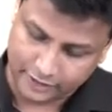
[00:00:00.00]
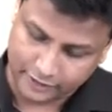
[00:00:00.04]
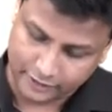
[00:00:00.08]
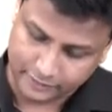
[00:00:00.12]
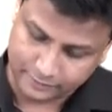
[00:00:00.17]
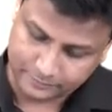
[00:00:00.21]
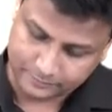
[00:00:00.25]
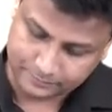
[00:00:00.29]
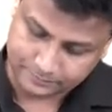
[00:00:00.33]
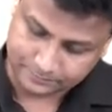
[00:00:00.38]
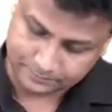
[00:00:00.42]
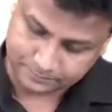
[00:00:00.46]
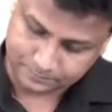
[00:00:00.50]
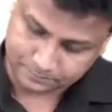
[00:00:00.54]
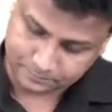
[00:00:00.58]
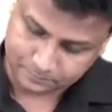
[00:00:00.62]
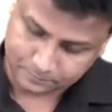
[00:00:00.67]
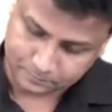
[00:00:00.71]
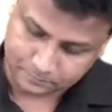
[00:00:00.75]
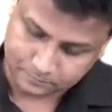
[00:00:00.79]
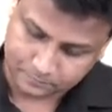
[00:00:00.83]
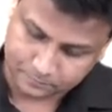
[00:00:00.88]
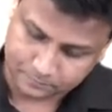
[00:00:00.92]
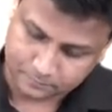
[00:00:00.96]
here.
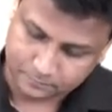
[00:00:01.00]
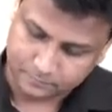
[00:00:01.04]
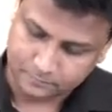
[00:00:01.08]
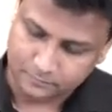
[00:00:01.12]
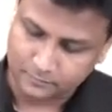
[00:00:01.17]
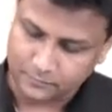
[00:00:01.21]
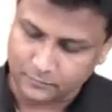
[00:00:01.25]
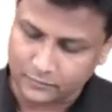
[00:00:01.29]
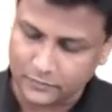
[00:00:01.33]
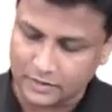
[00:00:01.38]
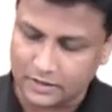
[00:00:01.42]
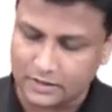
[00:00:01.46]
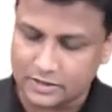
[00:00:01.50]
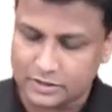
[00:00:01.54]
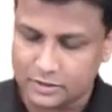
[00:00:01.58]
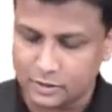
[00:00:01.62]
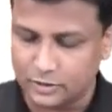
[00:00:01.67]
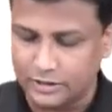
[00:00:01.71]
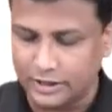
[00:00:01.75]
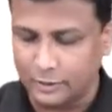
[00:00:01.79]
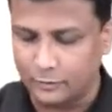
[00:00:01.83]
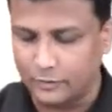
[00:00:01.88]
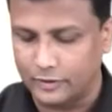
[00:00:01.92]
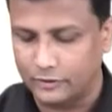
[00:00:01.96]

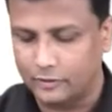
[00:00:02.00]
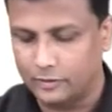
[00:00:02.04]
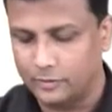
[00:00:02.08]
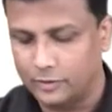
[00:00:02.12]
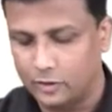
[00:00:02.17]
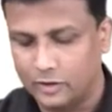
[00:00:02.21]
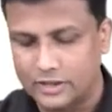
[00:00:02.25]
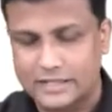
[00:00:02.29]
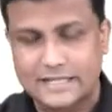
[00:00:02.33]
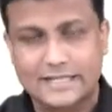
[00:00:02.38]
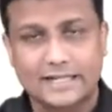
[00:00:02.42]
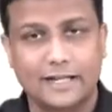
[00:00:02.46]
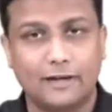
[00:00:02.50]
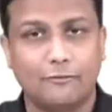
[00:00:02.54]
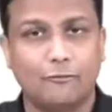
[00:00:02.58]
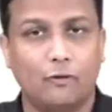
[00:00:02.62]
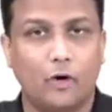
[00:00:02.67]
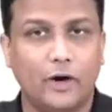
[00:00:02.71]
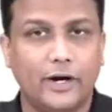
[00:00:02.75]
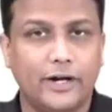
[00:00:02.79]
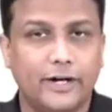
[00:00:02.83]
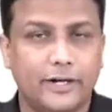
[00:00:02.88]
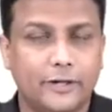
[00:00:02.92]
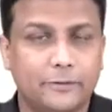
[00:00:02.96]
So that one will be your
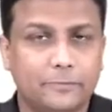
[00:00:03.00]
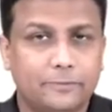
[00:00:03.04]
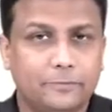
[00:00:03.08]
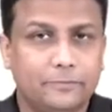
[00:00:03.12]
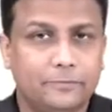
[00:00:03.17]
scaphoid.